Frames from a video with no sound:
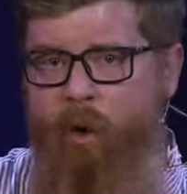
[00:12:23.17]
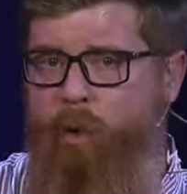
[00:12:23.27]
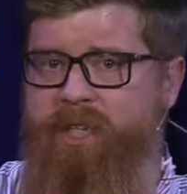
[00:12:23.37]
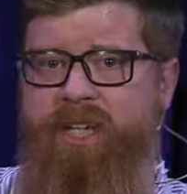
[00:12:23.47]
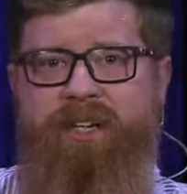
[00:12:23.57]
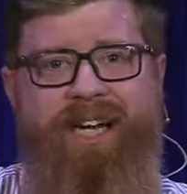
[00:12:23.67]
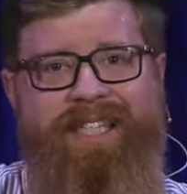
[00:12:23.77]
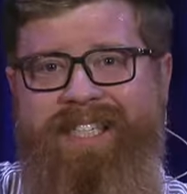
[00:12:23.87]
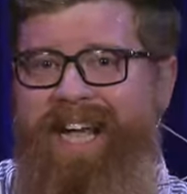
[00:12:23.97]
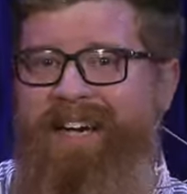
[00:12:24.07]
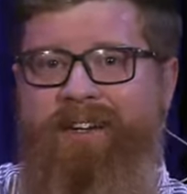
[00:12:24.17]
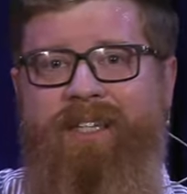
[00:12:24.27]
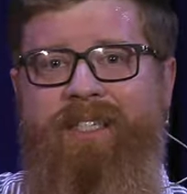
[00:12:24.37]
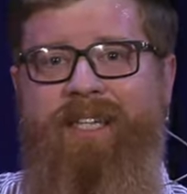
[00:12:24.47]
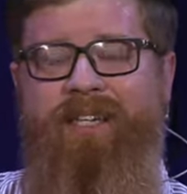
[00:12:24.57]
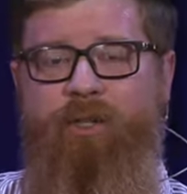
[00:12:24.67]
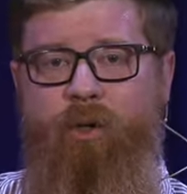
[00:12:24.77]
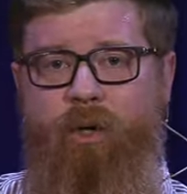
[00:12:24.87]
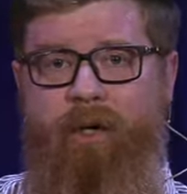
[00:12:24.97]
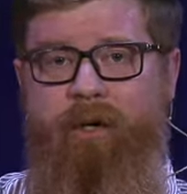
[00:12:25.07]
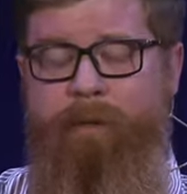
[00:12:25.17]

We're still not sand on the seashore.